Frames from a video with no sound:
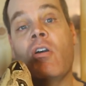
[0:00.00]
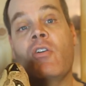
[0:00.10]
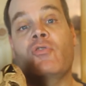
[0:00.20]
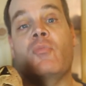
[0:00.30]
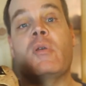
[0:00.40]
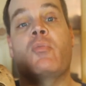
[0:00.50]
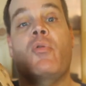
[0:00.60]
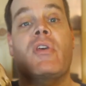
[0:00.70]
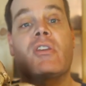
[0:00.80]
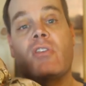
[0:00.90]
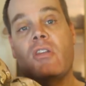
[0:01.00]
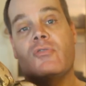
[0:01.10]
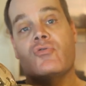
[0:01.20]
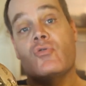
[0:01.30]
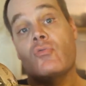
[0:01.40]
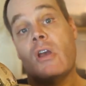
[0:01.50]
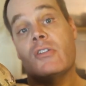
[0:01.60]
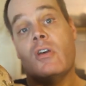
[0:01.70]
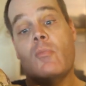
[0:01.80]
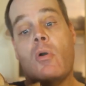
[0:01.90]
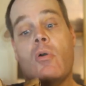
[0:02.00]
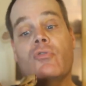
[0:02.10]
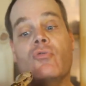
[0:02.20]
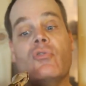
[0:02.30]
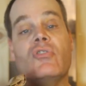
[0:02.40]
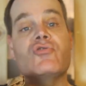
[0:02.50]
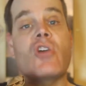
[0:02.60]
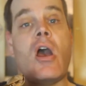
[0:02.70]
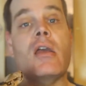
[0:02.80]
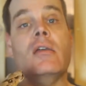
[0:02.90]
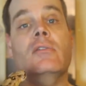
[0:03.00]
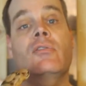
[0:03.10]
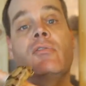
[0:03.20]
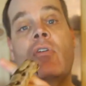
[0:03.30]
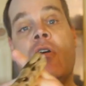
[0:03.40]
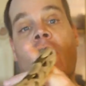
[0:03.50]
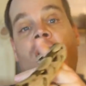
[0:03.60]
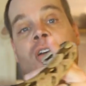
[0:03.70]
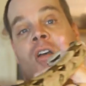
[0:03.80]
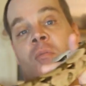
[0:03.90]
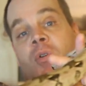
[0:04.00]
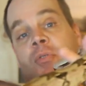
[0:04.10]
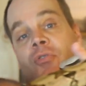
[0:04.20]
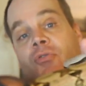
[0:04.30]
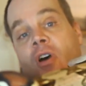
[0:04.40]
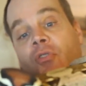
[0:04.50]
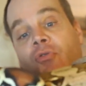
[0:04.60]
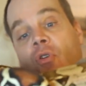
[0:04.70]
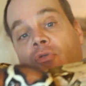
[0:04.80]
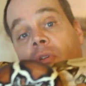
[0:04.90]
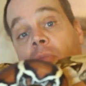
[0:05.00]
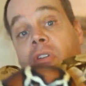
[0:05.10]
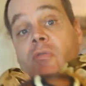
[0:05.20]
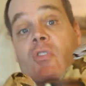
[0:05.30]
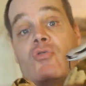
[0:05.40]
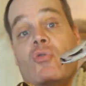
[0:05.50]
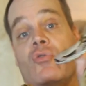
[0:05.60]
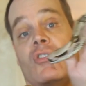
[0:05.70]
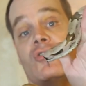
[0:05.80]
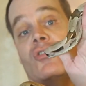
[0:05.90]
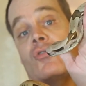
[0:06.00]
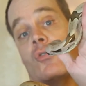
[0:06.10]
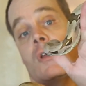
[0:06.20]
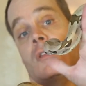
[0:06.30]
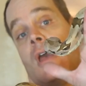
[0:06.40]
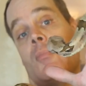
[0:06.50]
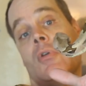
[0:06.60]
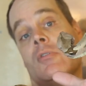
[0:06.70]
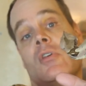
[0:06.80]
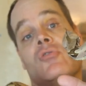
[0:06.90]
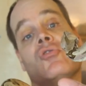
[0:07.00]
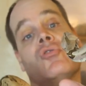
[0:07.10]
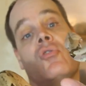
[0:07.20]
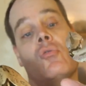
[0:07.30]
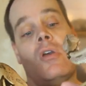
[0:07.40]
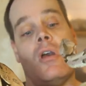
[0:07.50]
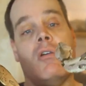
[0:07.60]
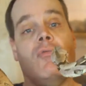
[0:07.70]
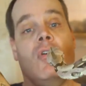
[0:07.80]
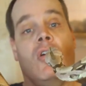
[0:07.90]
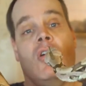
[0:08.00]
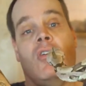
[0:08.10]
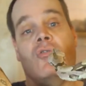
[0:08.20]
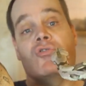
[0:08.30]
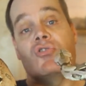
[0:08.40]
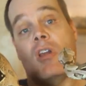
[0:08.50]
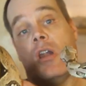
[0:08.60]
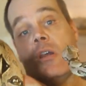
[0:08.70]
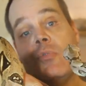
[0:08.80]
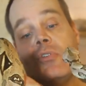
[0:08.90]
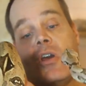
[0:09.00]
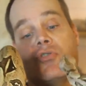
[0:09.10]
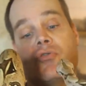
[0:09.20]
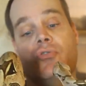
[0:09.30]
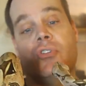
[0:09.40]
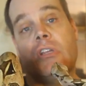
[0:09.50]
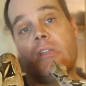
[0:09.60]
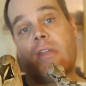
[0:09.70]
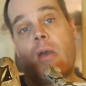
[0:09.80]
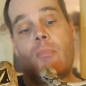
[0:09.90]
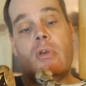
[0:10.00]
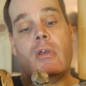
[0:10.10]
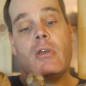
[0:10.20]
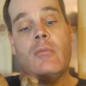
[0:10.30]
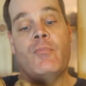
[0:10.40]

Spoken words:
So people think that true red-tailed boas are these giants, but there's also some individuals that just don't get that big. They just don't have the genetic potential to get that big.